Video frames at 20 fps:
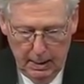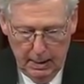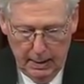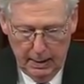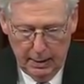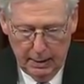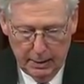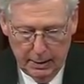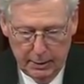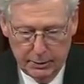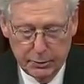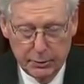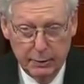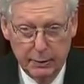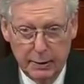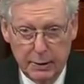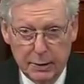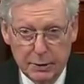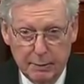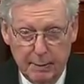In addition
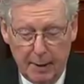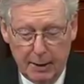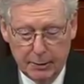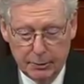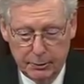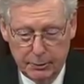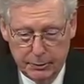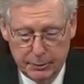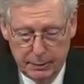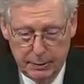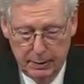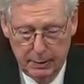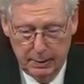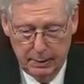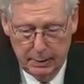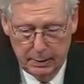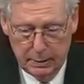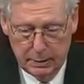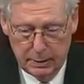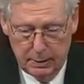to these measures,
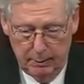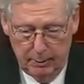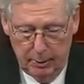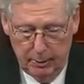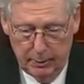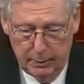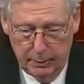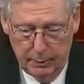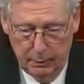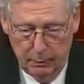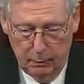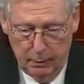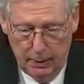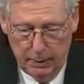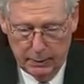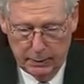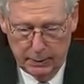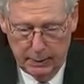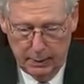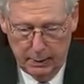similar to the
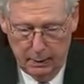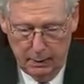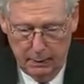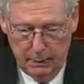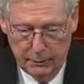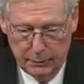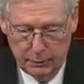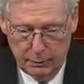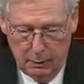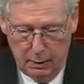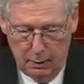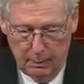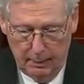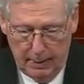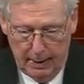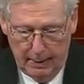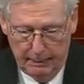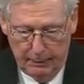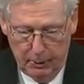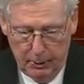ones that earned strong
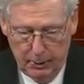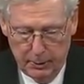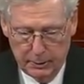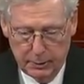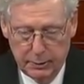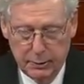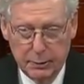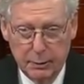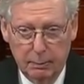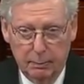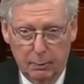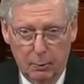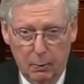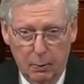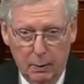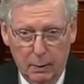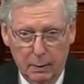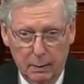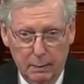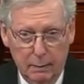bipartisan
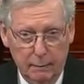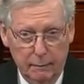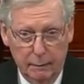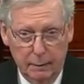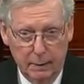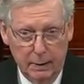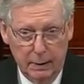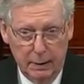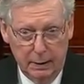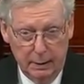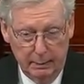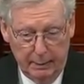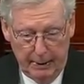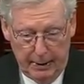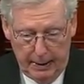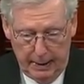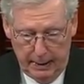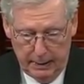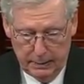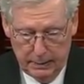support in the
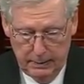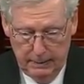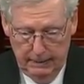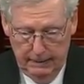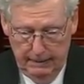past,